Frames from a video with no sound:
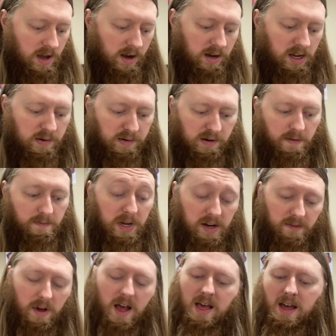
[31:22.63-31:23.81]
Need for,
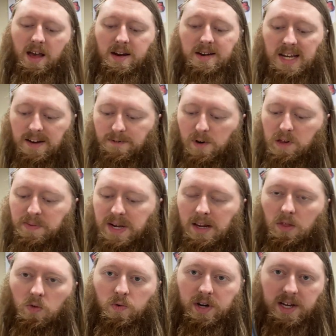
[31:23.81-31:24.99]
Need, uh, Need for Speed
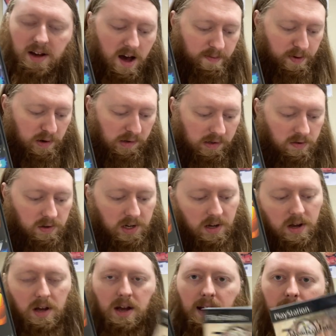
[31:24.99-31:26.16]
3 Hot Pursuit,
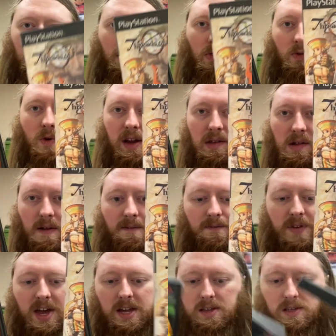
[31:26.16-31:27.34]
and Threads of
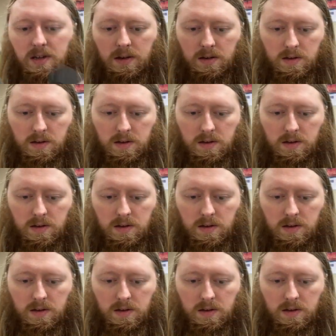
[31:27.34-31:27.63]
Fate.